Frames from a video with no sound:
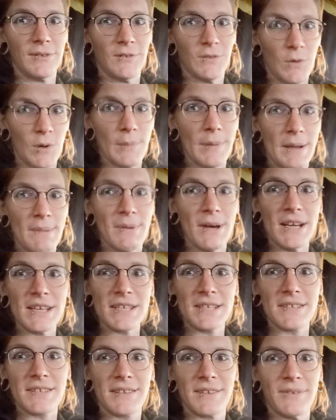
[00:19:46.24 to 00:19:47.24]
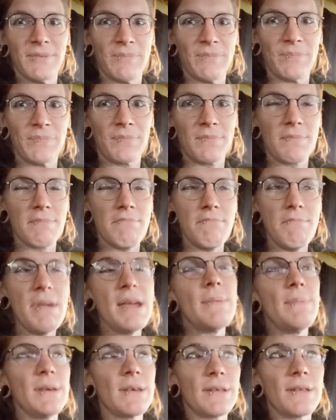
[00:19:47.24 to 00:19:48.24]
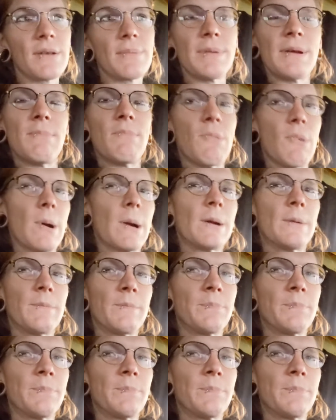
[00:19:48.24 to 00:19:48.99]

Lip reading: my bus. Maybe a little bit more.